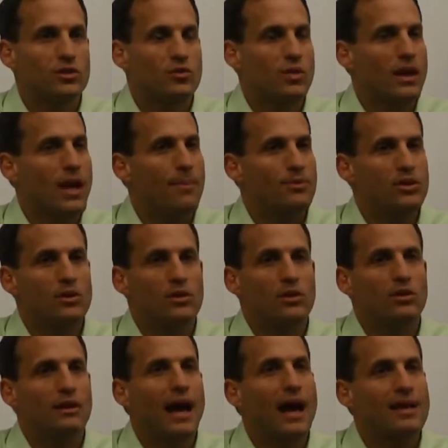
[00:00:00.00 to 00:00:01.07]
So right up to
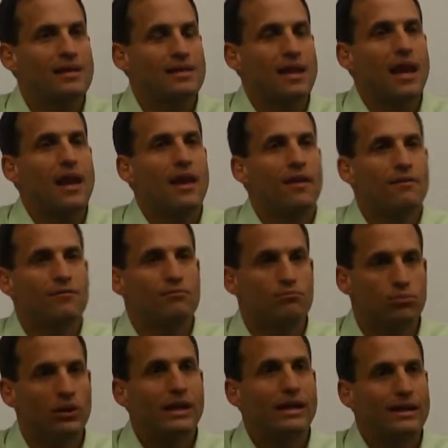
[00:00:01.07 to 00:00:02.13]
your last day of
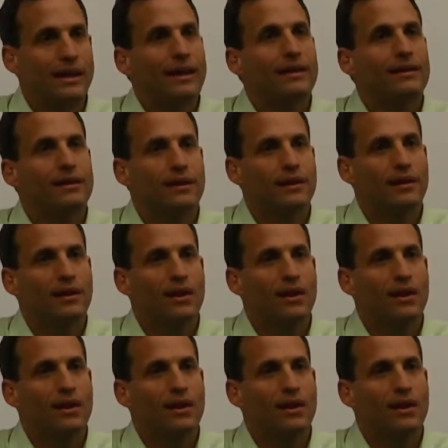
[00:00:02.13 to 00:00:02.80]
breathing